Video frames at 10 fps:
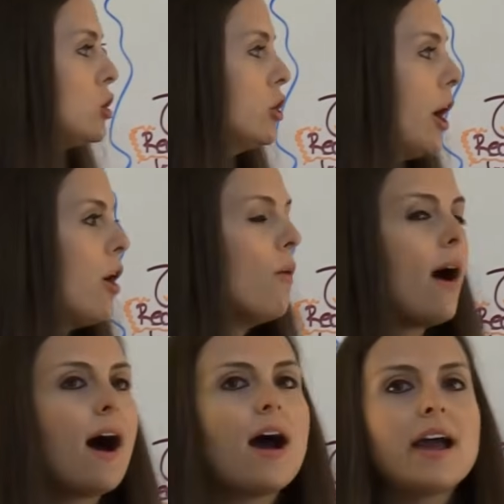low
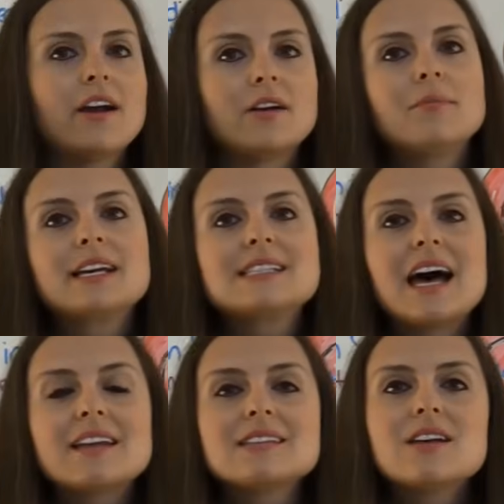iron, because
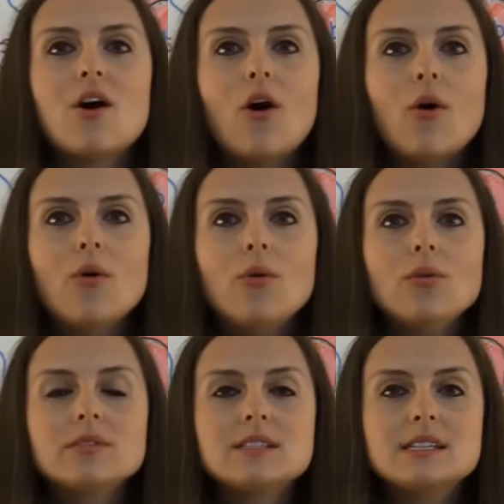that is the
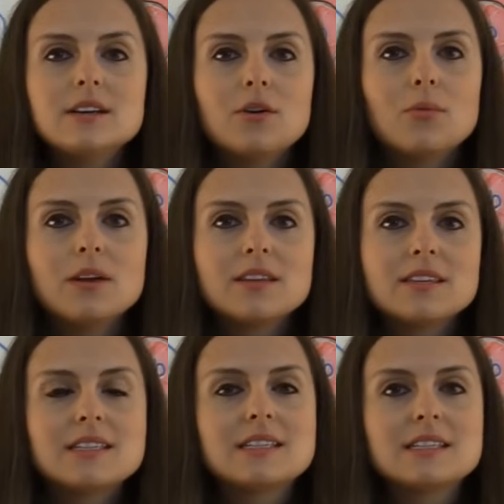whole deal with
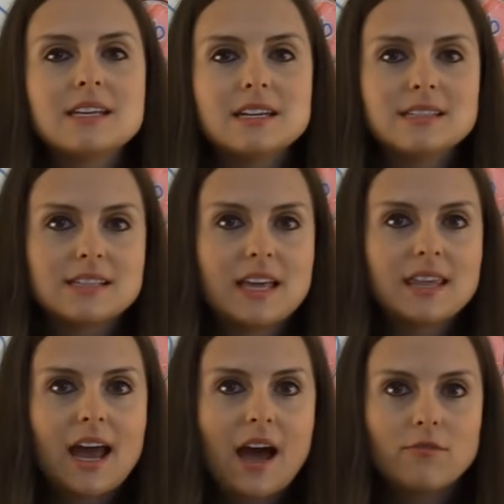this disease, is that
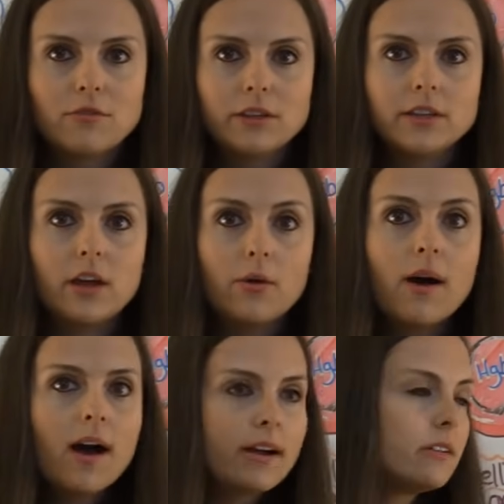they have really low
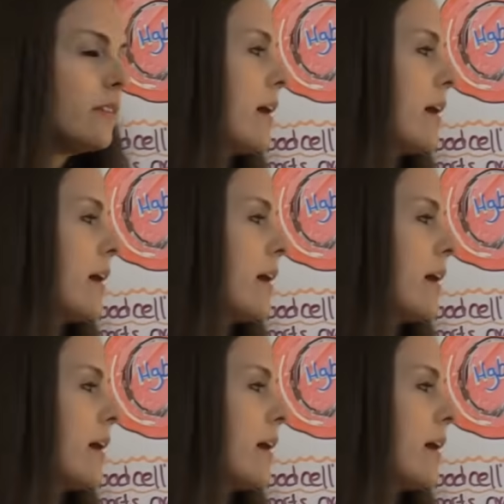iron